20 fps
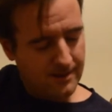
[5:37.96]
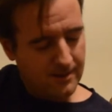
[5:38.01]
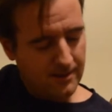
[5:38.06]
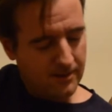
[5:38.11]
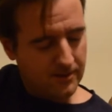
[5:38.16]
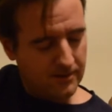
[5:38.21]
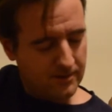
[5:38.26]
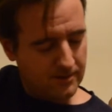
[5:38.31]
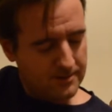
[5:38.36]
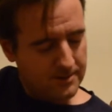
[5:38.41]

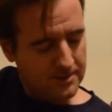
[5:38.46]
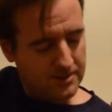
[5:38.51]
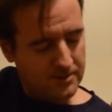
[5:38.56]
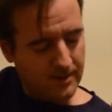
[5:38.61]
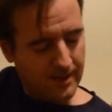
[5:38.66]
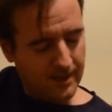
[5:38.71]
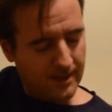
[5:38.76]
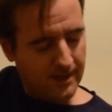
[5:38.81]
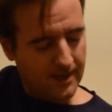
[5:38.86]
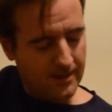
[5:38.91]
3rd
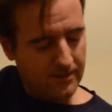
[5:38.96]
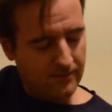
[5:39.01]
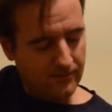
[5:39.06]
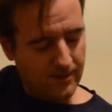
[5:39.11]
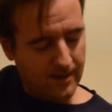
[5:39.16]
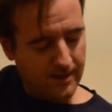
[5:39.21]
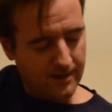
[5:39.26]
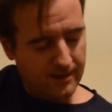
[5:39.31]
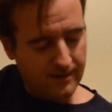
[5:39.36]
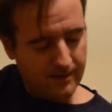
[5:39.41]
string, 8th
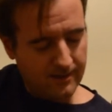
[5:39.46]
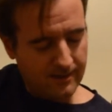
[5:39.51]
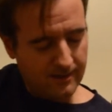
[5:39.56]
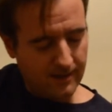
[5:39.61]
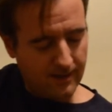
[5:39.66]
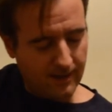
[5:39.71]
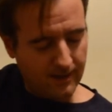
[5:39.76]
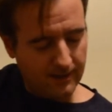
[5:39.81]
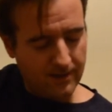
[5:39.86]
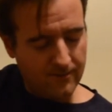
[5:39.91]
fret,
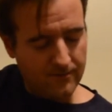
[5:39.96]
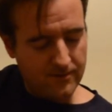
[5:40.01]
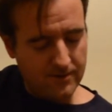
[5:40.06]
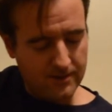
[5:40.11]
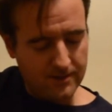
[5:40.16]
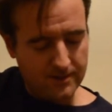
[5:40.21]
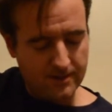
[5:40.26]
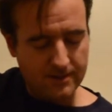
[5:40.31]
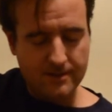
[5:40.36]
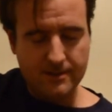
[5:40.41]

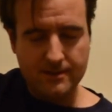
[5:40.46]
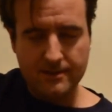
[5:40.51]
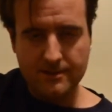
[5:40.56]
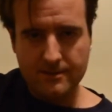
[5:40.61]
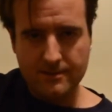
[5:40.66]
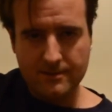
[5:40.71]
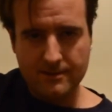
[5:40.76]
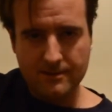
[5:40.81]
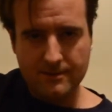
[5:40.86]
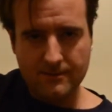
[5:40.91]
11th
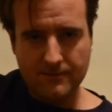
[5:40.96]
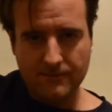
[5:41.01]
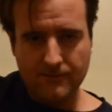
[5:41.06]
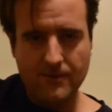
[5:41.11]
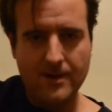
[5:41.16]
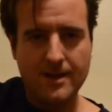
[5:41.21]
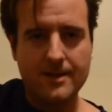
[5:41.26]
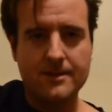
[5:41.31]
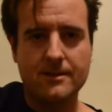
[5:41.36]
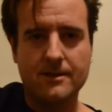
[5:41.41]

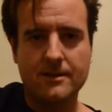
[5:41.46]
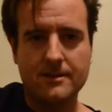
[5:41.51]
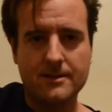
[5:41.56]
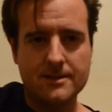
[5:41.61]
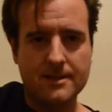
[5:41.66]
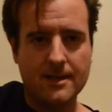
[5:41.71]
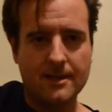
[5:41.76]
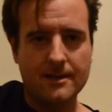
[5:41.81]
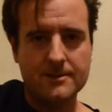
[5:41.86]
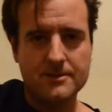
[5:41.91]
fret on the
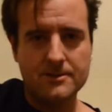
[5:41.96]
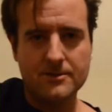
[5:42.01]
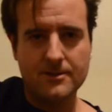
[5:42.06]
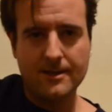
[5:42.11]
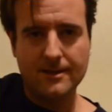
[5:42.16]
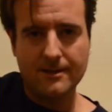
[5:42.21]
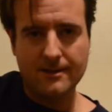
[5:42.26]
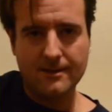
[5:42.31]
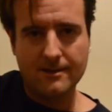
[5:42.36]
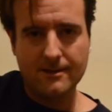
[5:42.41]
2nd string.
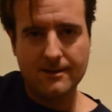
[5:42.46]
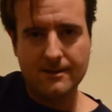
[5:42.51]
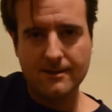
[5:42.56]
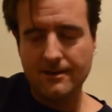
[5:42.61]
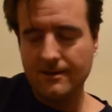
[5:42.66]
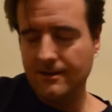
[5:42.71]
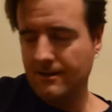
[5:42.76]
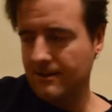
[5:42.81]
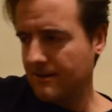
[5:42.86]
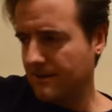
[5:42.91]

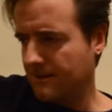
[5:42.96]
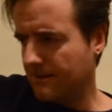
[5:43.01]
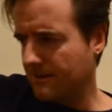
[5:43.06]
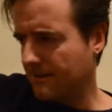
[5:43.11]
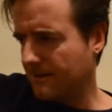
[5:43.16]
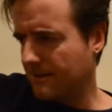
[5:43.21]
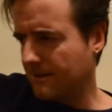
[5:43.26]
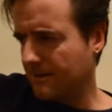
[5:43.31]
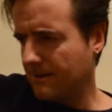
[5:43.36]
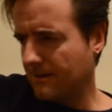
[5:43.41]

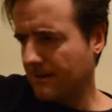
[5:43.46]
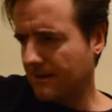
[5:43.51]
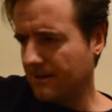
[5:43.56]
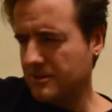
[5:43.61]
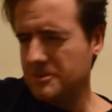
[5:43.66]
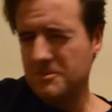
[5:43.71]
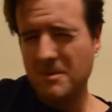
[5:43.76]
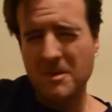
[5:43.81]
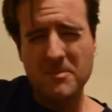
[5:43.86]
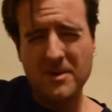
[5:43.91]

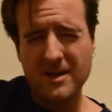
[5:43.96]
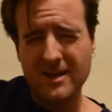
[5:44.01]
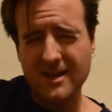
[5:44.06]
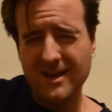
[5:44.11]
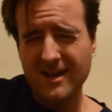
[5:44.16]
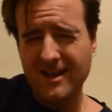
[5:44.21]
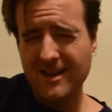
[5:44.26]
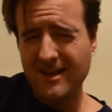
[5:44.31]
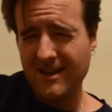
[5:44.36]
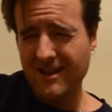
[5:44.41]
Use my pinky,
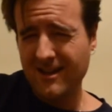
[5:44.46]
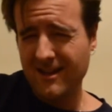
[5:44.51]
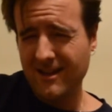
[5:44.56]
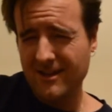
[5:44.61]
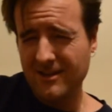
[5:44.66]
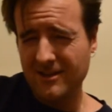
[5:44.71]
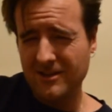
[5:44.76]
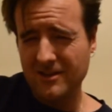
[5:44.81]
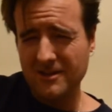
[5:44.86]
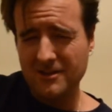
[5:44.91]

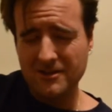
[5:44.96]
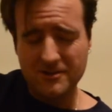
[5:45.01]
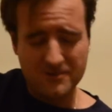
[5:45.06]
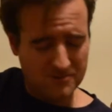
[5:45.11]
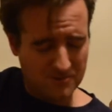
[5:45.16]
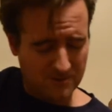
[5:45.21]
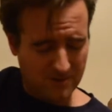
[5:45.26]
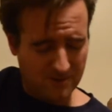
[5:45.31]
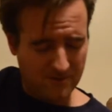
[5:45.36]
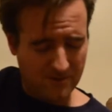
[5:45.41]
you can use
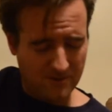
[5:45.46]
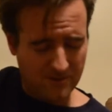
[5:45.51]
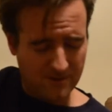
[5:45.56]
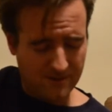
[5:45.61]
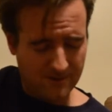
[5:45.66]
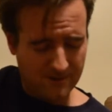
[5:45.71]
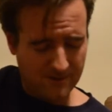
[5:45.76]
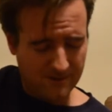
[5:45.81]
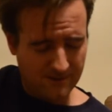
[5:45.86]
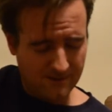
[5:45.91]
whatever you want.
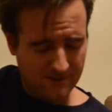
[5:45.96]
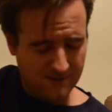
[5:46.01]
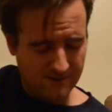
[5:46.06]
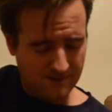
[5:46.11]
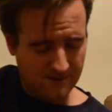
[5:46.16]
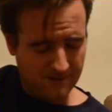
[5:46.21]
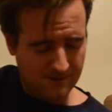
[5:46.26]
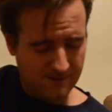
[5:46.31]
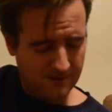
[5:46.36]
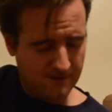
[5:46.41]

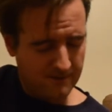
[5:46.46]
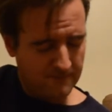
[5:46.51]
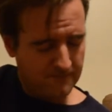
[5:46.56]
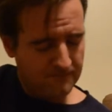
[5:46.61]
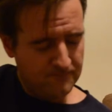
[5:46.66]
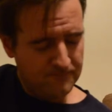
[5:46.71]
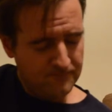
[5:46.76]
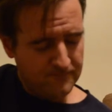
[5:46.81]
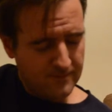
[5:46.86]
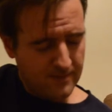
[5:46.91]

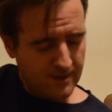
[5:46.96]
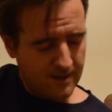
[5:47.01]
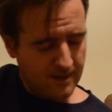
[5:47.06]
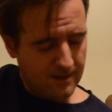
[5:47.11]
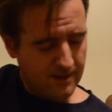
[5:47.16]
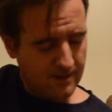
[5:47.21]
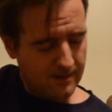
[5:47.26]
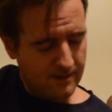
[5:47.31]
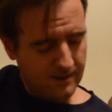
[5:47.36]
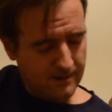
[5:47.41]

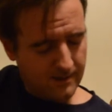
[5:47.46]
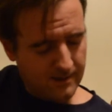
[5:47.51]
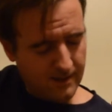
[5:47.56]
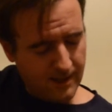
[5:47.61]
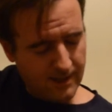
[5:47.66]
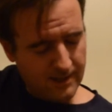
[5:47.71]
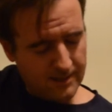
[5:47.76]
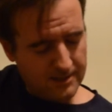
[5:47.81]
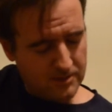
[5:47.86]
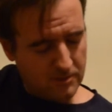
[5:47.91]

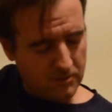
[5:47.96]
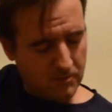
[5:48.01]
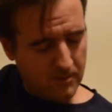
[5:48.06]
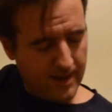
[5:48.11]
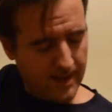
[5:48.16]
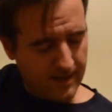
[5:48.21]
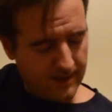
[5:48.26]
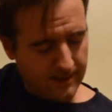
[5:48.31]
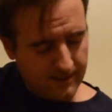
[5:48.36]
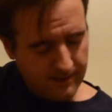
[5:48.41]
And it's a
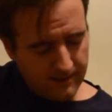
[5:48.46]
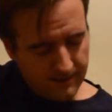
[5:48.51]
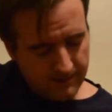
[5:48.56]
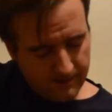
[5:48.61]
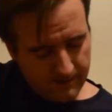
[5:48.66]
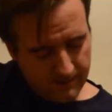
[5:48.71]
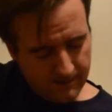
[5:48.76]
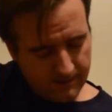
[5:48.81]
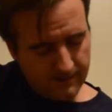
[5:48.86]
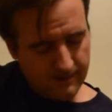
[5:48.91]
rake.
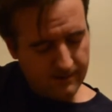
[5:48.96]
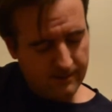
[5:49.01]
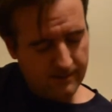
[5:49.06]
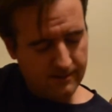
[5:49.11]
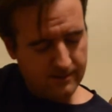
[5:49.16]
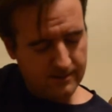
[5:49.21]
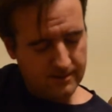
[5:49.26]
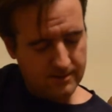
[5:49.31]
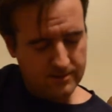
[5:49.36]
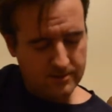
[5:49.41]

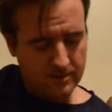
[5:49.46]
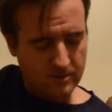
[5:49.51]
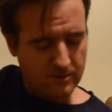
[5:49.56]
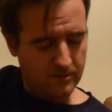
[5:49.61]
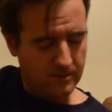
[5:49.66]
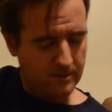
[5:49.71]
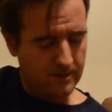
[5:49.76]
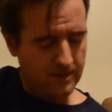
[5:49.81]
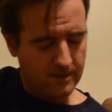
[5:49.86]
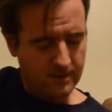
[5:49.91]

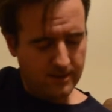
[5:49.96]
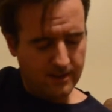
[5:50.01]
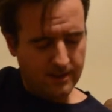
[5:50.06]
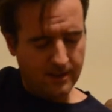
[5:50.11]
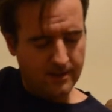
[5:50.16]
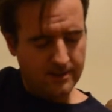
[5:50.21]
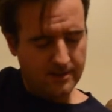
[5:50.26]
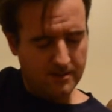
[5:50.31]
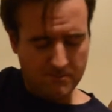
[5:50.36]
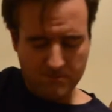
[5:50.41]
So you
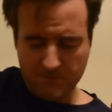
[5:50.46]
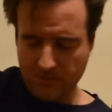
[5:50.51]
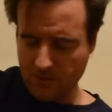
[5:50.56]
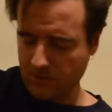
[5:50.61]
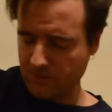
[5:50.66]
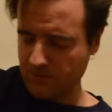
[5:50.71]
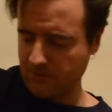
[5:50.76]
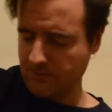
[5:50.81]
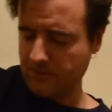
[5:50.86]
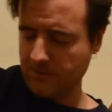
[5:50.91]
kind of
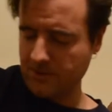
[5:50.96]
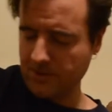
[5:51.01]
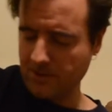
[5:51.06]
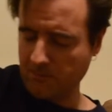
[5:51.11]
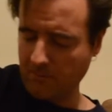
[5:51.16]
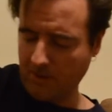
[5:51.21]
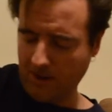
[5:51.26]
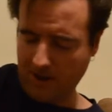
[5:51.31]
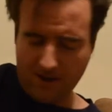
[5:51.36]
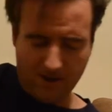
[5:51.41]
mute with your
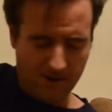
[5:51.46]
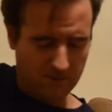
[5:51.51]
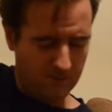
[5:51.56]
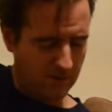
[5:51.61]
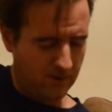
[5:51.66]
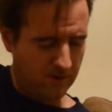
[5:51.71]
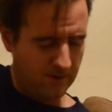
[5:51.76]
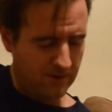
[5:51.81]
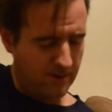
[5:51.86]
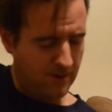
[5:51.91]
palm
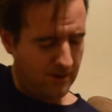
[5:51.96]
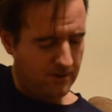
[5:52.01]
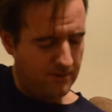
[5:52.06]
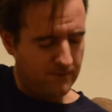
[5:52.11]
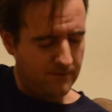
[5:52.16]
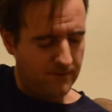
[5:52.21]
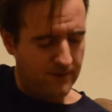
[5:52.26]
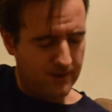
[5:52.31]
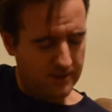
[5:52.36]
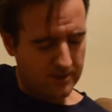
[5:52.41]
or the other
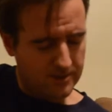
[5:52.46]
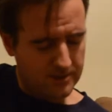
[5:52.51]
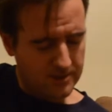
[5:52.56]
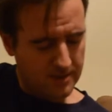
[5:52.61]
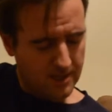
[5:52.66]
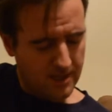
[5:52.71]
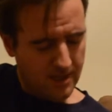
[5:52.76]
fingers